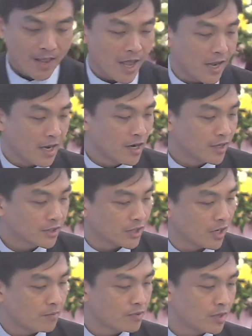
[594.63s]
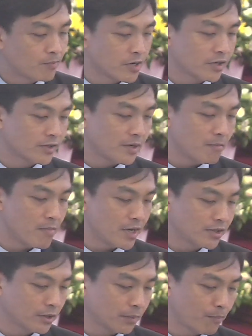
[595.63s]
"A hot-tempered person
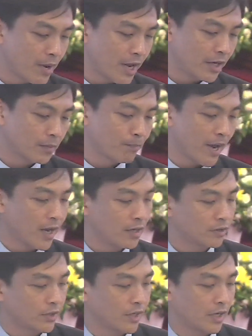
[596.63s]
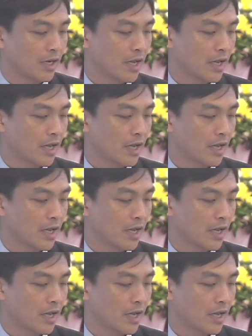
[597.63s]
must pay the penalty.